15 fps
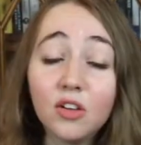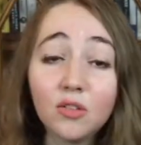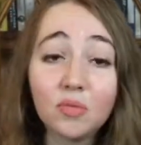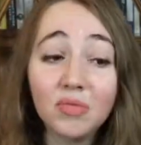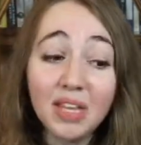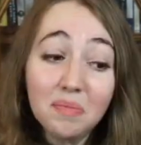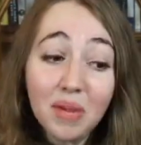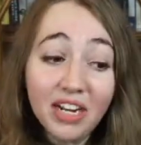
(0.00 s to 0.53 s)

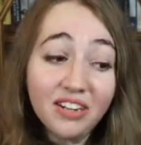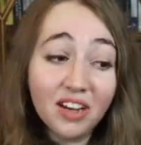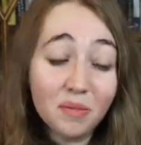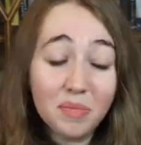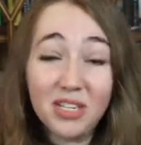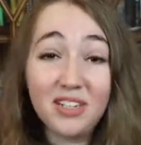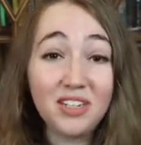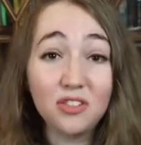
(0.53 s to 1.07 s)
they might not
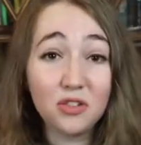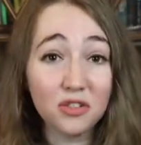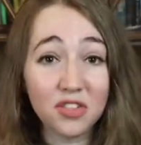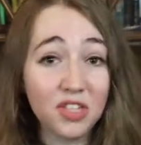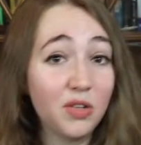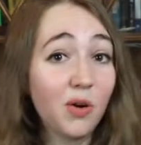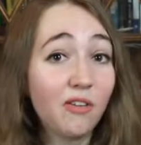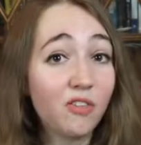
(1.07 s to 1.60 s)
be teachers
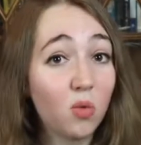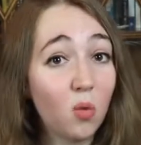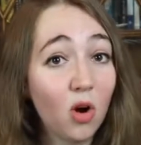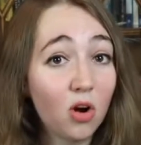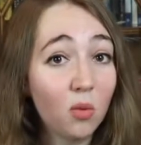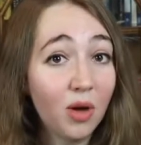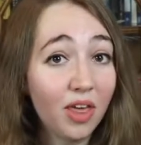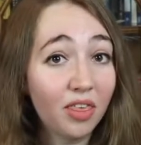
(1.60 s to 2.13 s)
that you ever
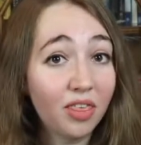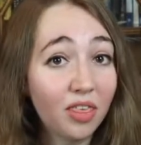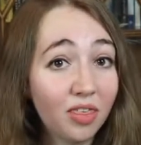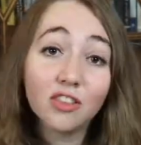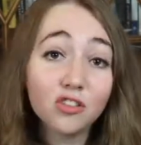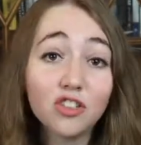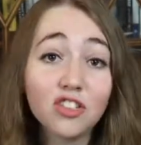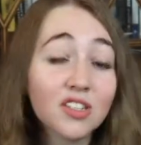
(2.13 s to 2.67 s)
work with.
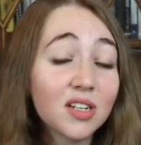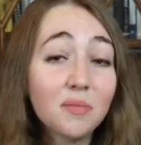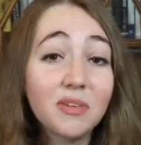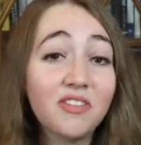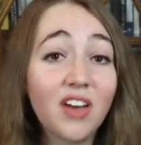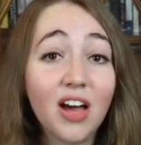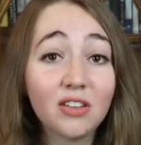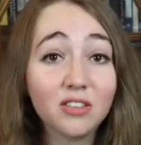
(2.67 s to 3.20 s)
They're just going to be
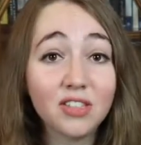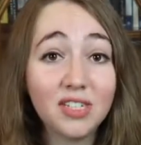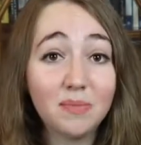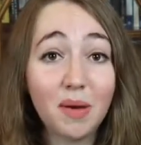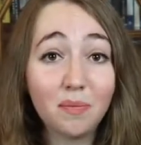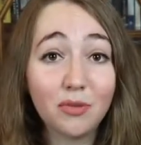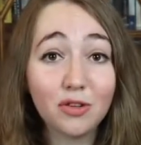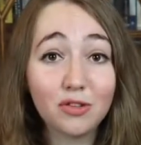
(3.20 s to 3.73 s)
faculty
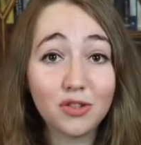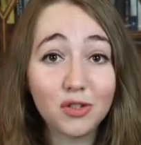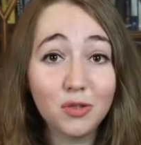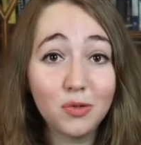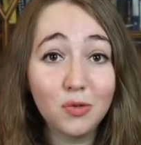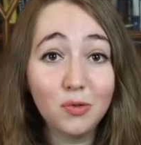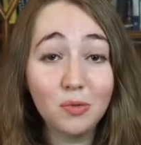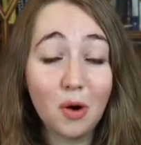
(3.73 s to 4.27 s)
members
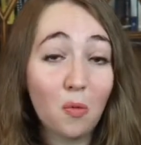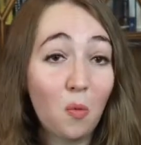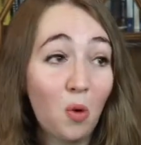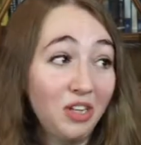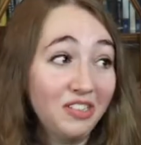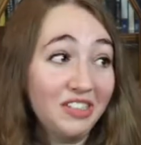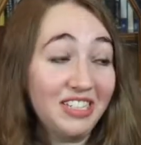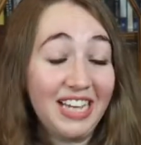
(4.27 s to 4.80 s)
who
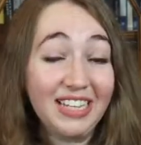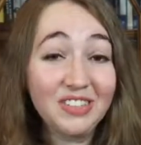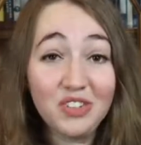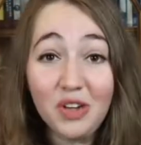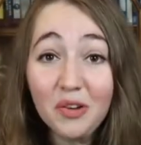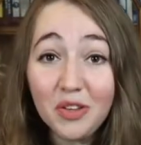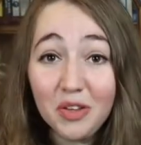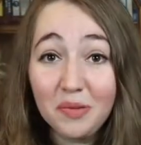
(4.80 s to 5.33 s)
want to get to
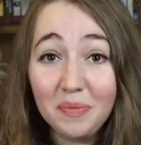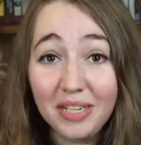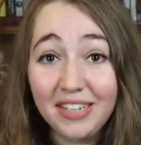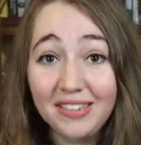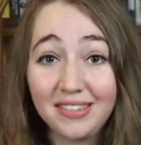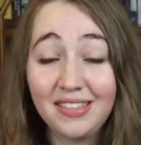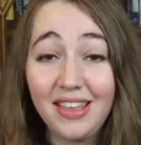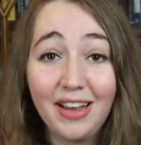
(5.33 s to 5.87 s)
know you
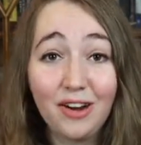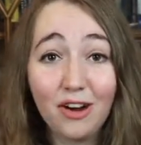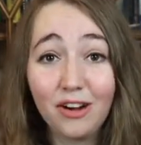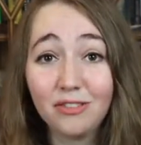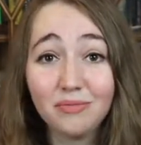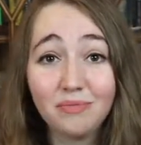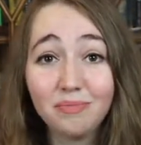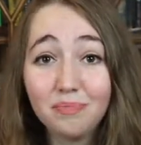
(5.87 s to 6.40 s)
because they
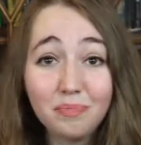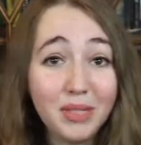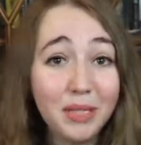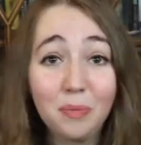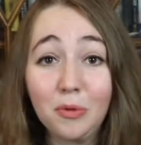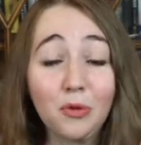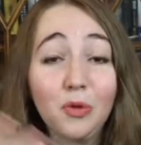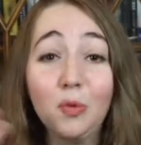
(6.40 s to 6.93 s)
are
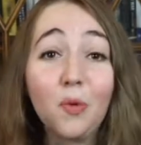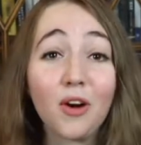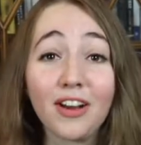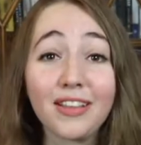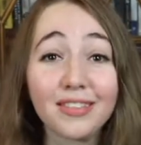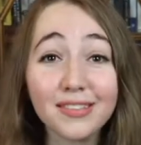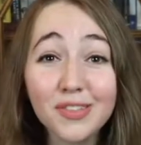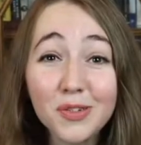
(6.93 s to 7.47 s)
people who work
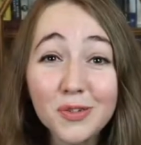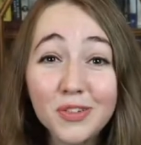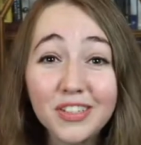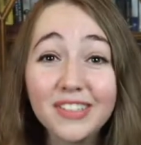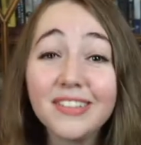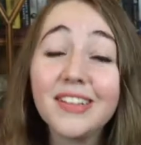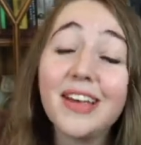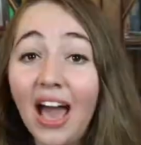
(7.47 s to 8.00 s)
at the
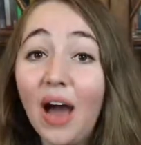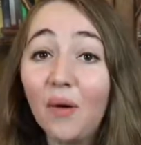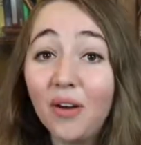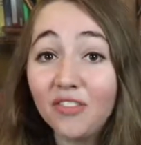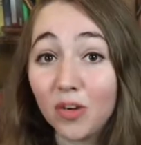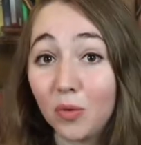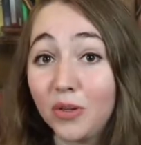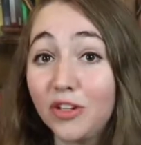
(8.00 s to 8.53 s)
school.
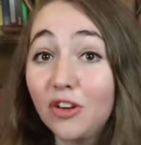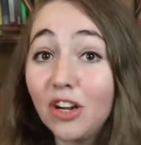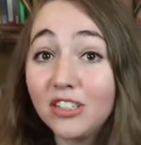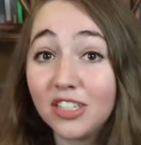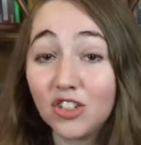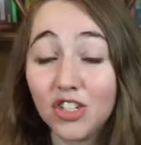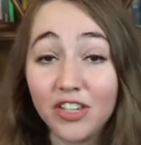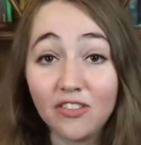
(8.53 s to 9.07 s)
However, when you're
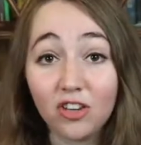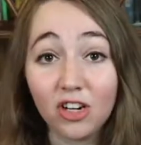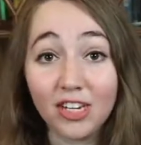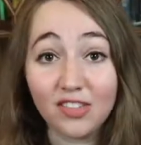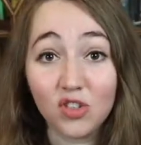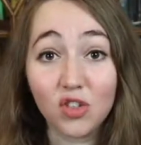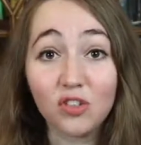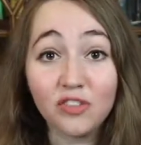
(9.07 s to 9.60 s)
auditioning for a
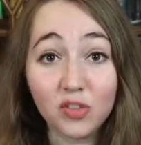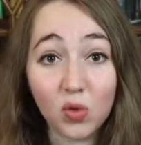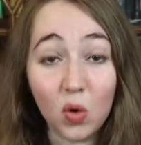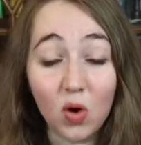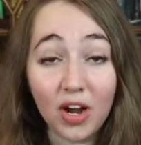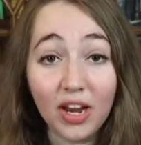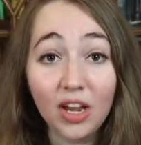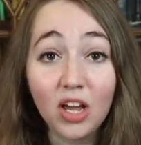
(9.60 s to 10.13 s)

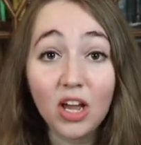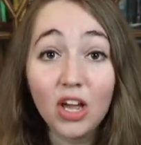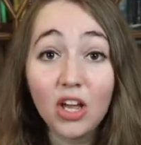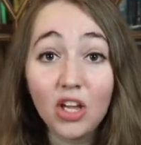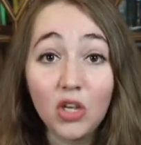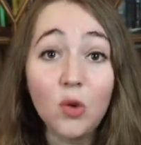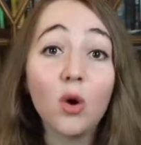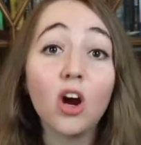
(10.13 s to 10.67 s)
conservatory,
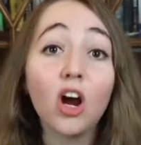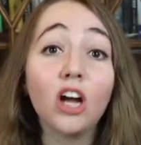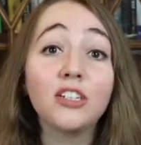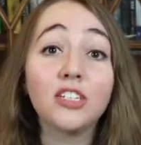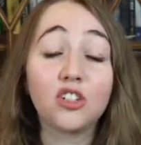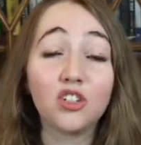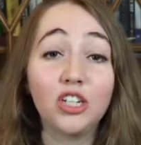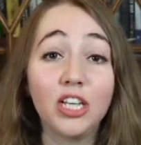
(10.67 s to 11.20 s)
you are
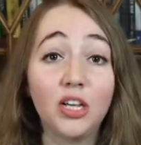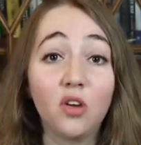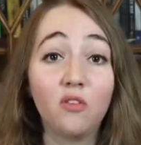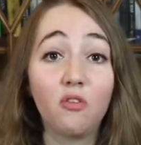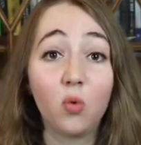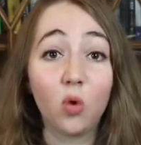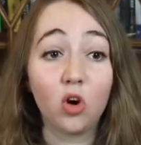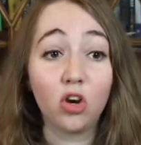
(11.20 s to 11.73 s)
auditioning
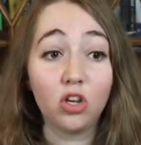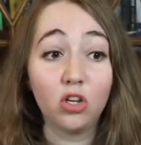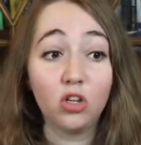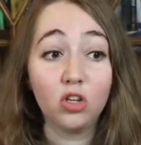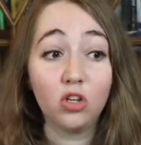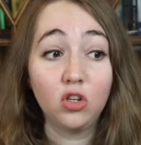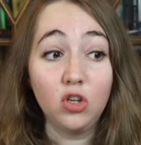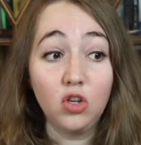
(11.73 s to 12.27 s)
for
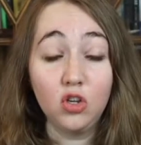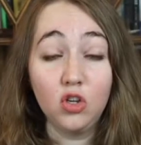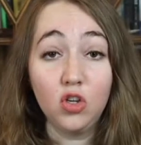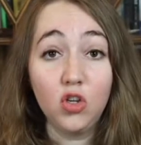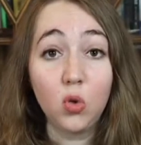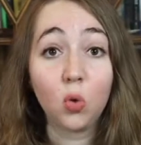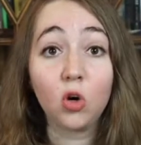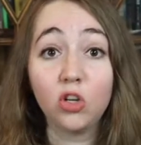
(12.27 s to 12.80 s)

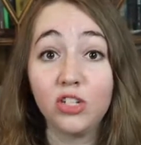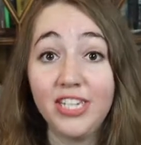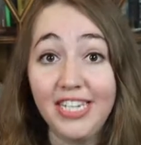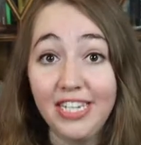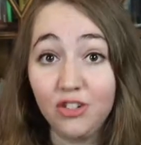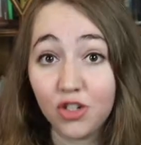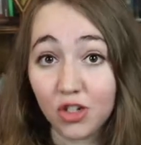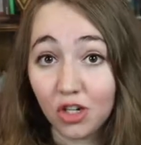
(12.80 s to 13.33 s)
your
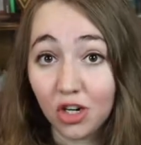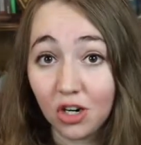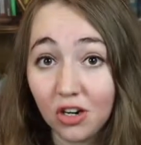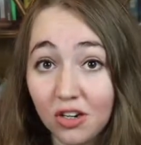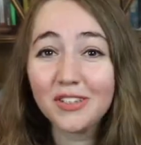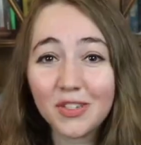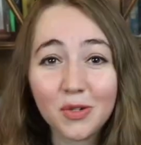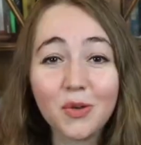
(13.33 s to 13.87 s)
teacher.
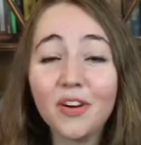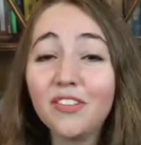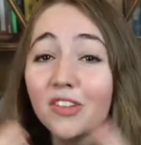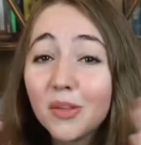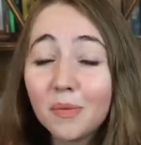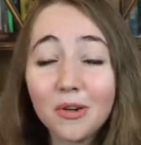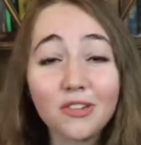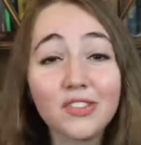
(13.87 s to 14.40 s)
So whoever the
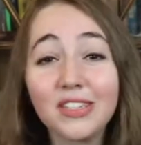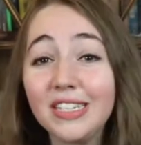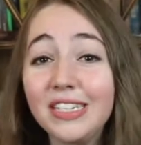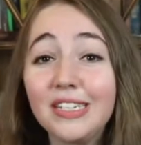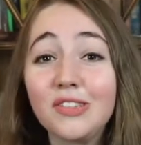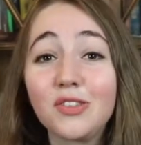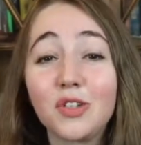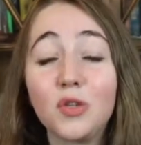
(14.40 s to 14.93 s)
person
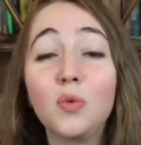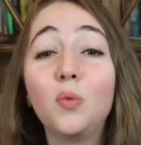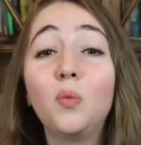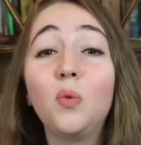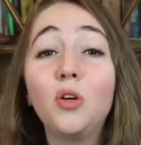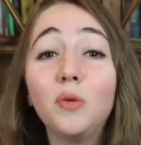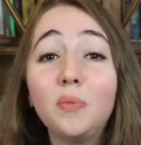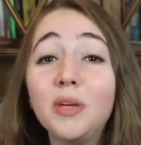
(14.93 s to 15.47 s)
is who
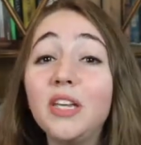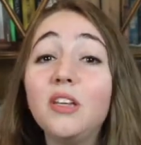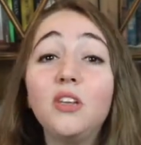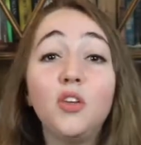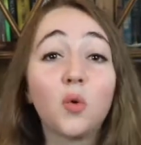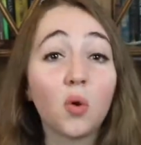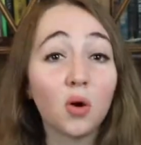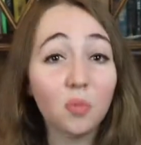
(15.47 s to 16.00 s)
would be
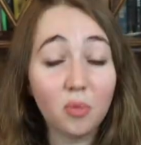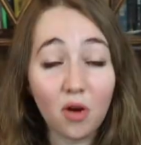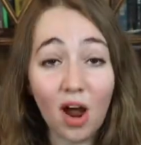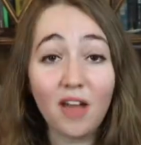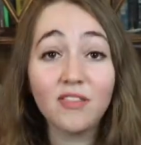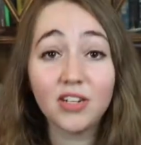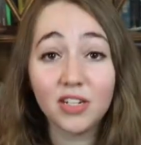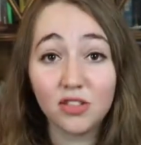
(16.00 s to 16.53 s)
your
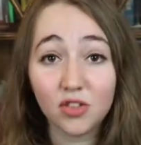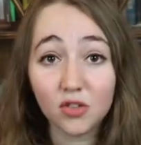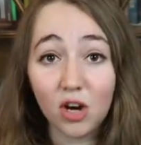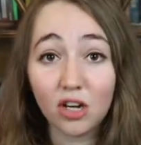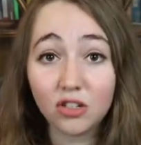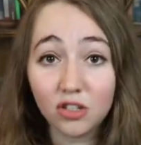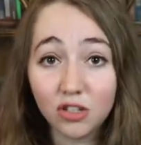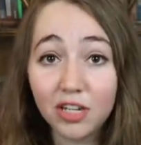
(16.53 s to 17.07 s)
private
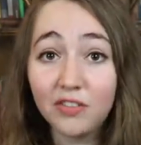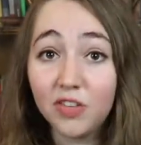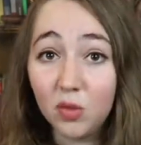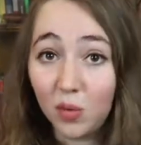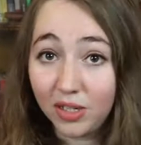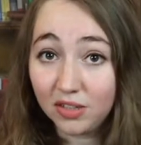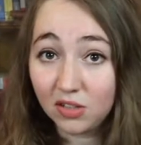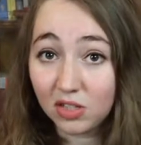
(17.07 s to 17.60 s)
instructor if you
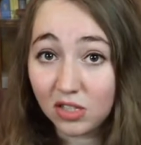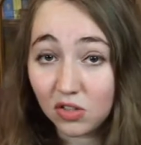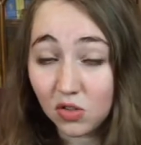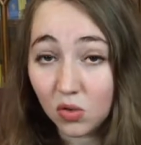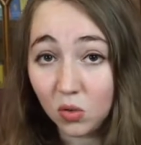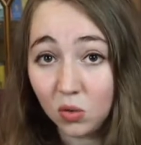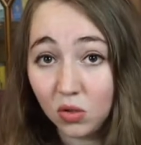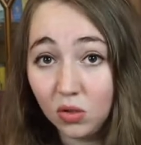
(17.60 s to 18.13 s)
went to the
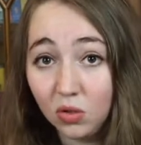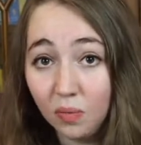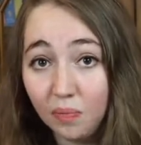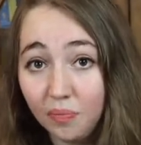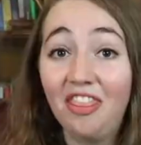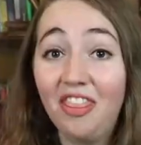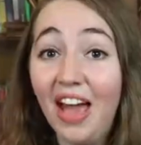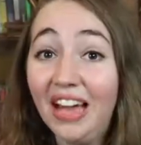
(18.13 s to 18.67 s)
school,
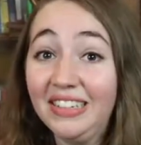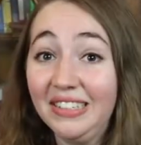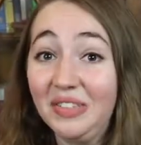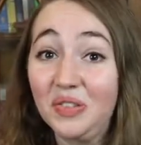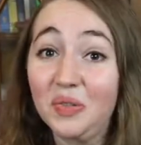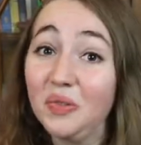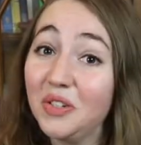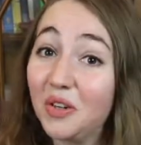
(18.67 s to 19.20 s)
that is
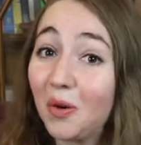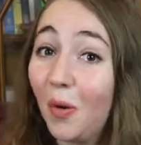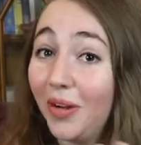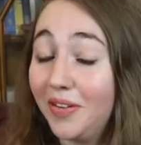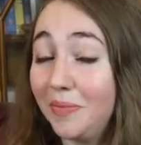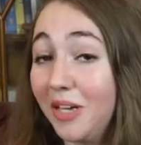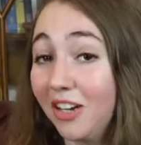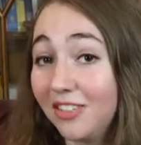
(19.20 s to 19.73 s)
who you're going
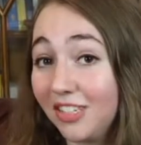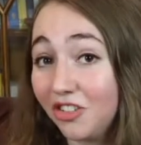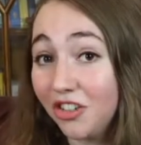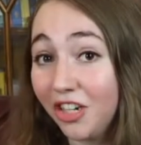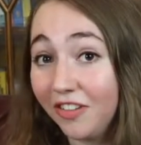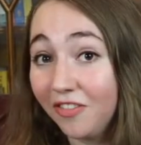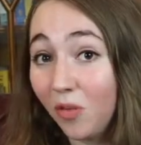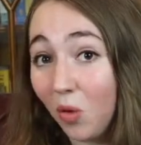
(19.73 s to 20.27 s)
to be
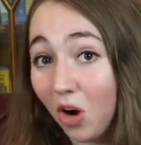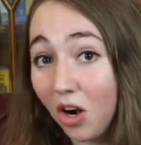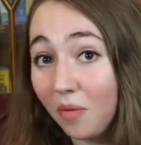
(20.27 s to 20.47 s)
auditioning for.